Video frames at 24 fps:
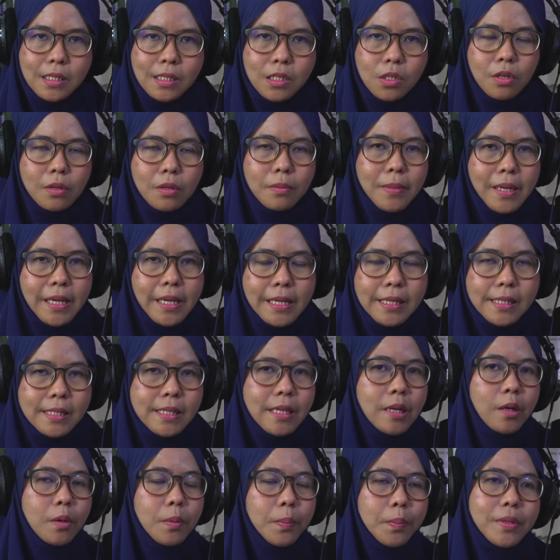on my
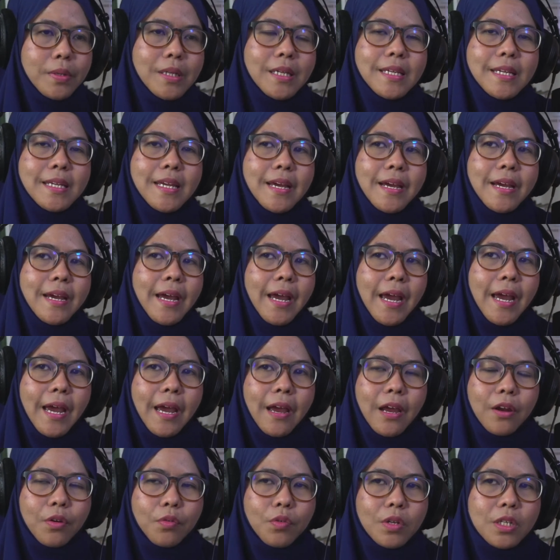ACLP,
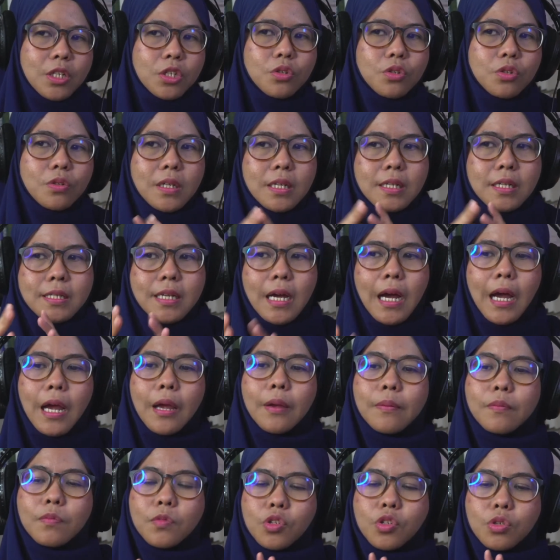and really took the
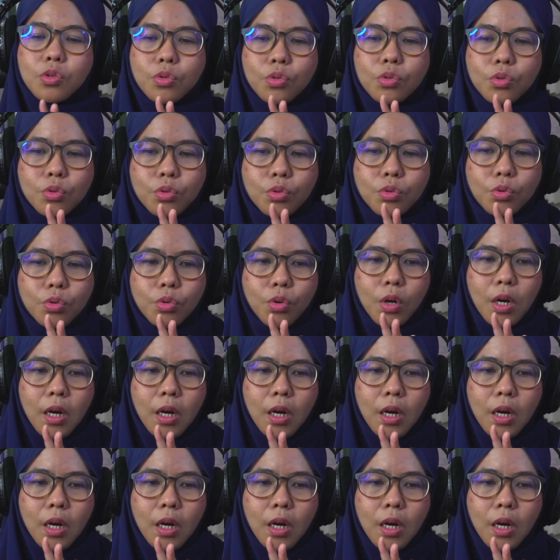time to